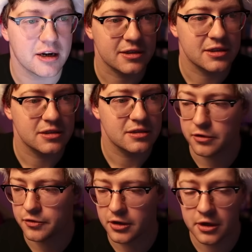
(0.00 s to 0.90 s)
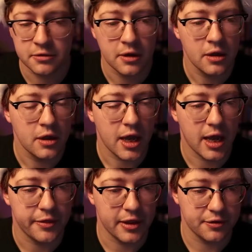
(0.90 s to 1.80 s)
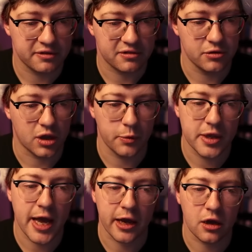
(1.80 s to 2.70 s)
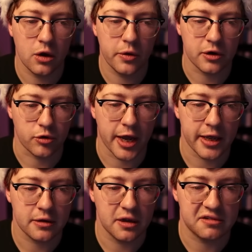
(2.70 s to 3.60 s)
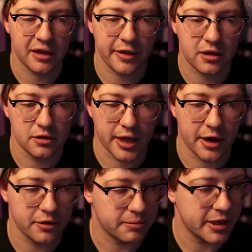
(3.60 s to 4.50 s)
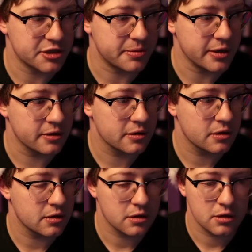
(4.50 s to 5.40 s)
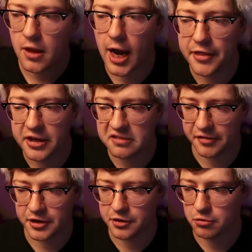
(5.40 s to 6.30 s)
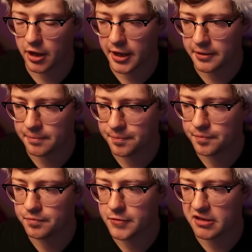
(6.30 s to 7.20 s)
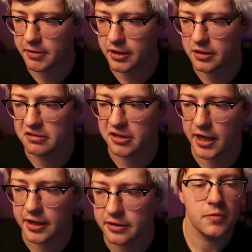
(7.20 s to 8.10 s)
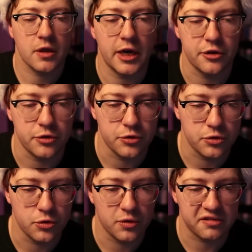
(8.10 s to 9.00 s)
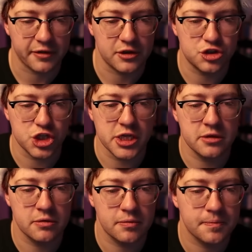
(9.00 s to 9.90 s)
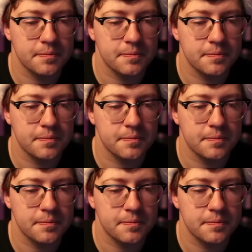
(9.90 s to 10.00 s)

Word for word: correct? Wonderful. And then let's do, can we echo an array? Is that like allowed in PHP? I think it's the new line that's making it sad. Can do, what is it like G?